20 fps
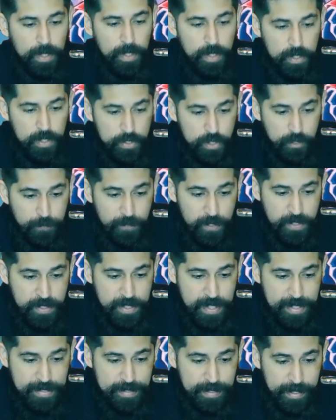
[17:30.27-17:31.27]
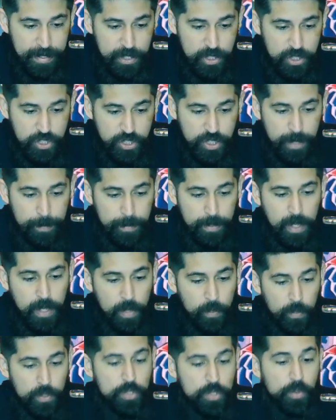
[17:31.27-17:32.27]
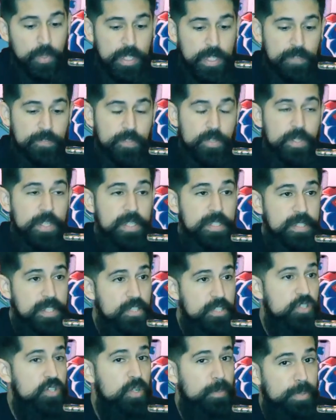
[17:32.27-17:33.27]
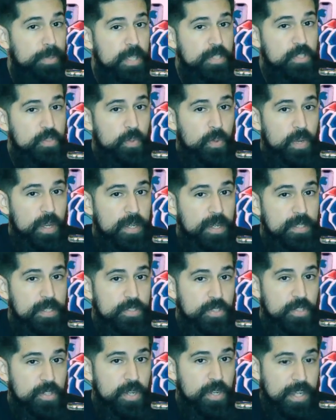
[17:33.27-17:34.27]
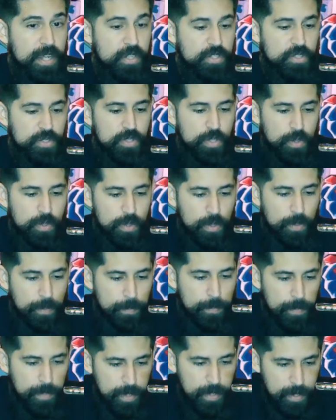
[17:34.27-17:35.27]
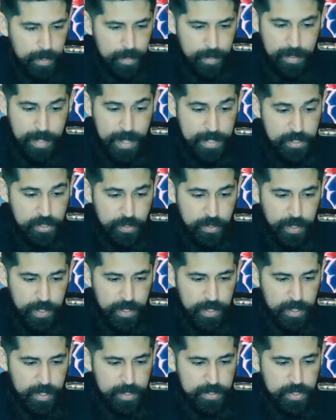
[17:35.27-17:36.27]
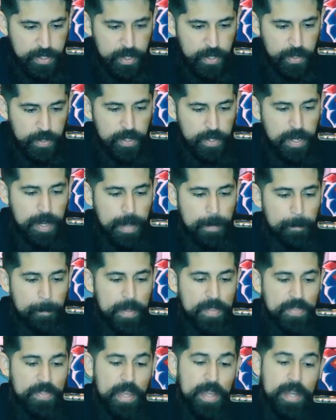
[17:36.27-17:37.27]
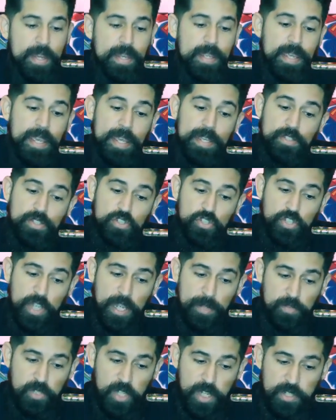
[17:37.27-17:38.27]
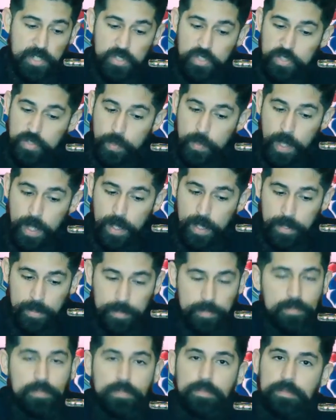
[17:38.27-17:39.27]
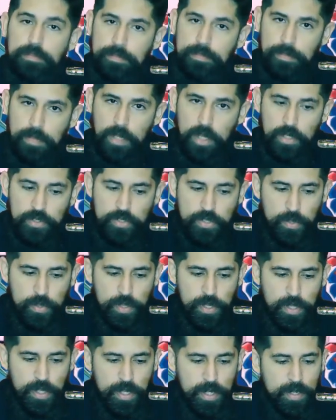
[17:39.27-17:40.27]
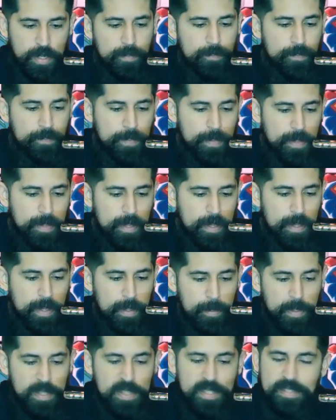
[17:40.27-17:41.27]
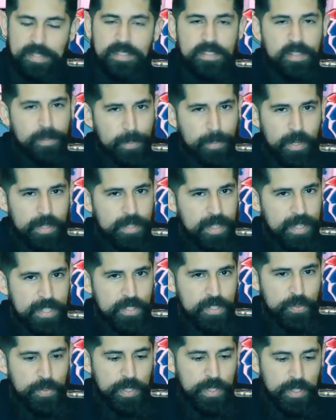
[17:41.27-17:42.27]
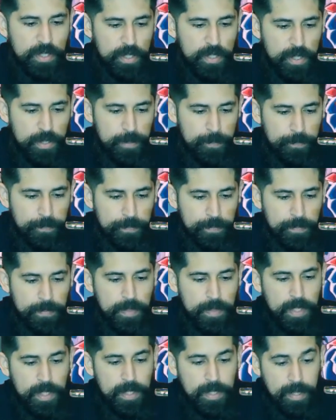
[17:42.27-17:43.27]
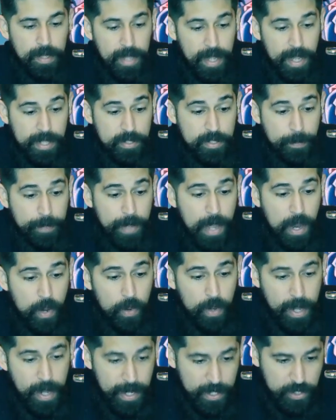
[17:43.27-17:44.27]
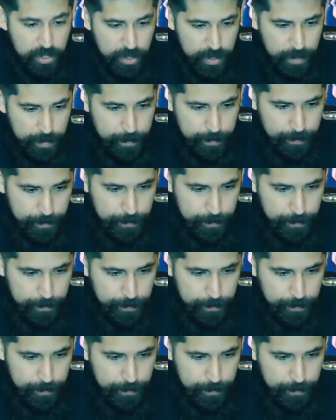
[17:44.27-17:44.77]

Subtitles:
So first he has leadership, which will give you an additional +1 to your action total. That's great on its own. But then he has shape change as well. Also good. But this is the part that gets really good. As a power action,